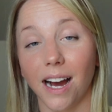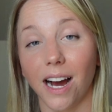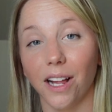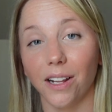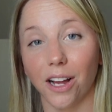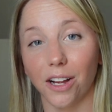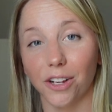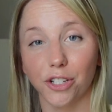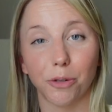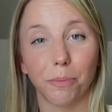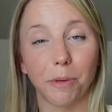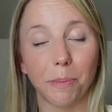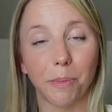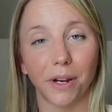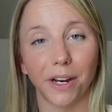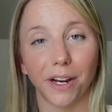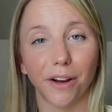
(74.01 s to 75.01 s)
I'll also
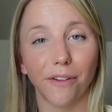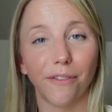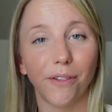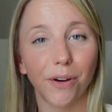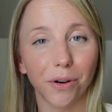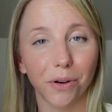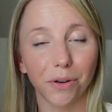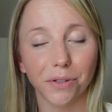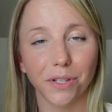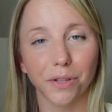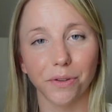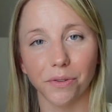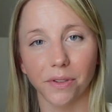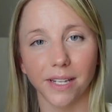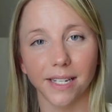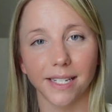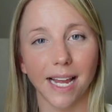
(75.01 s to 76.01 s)
be putting photos
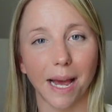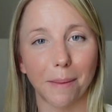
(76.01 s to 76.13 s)
through this